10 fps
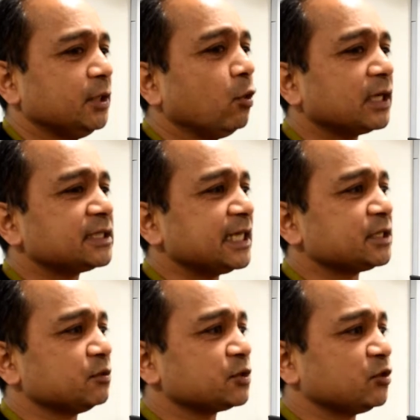
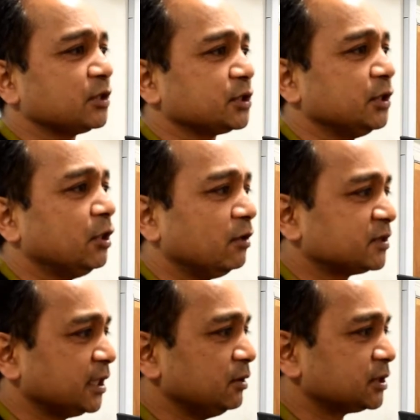organisational structure of
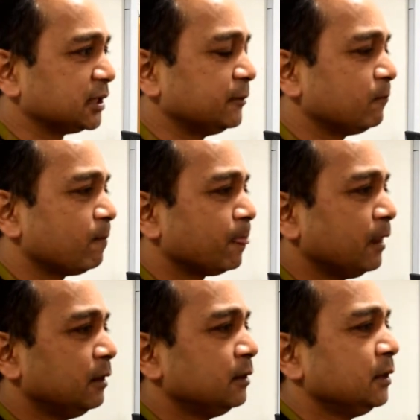Toyota?
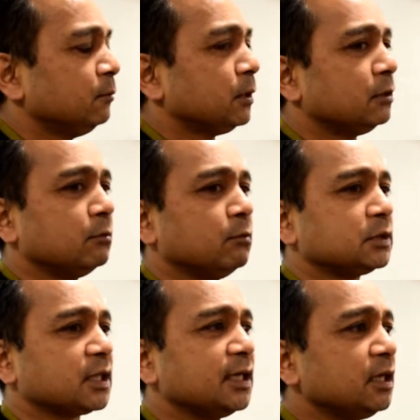Well,
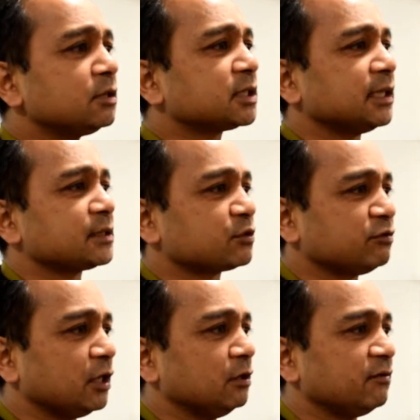Toyota has
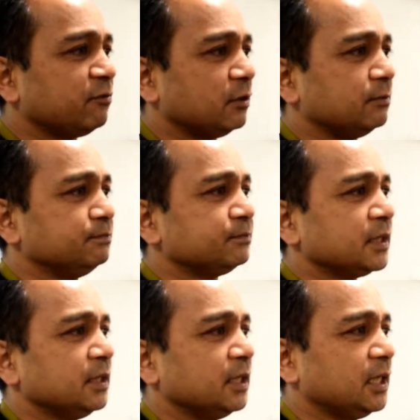grown from
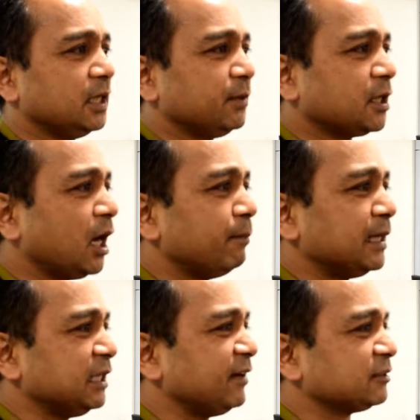a car
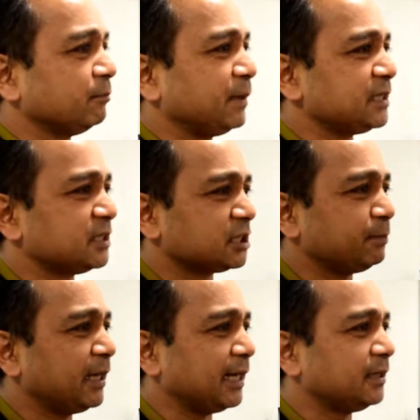manufacturer based in
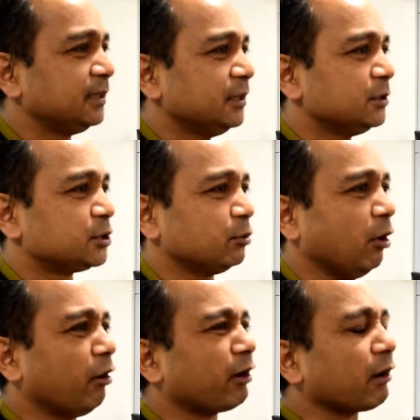Japan to
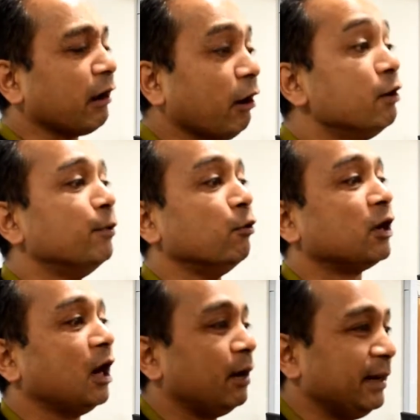a global
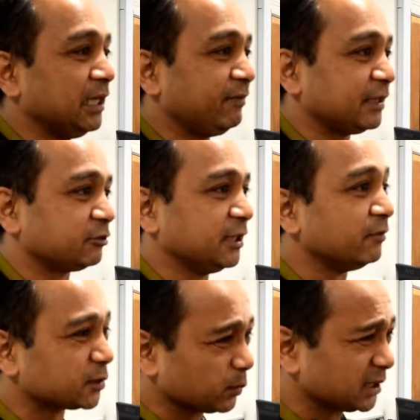car manufacturer in
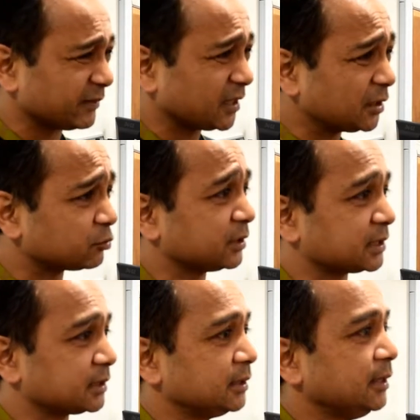over 27
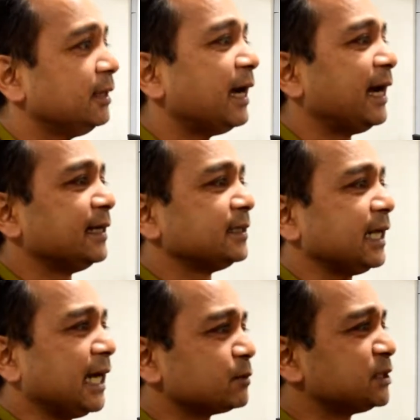countries. And
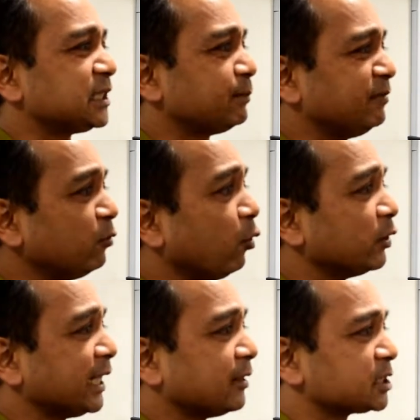as we said
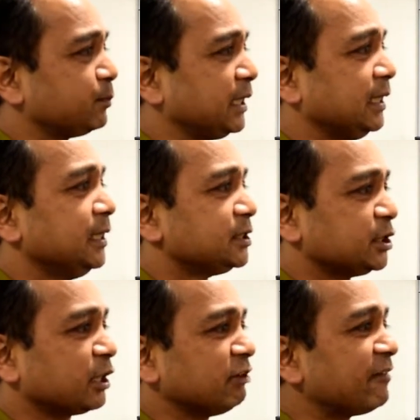before, they are split
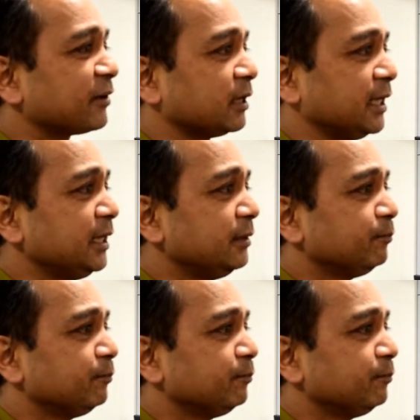geographically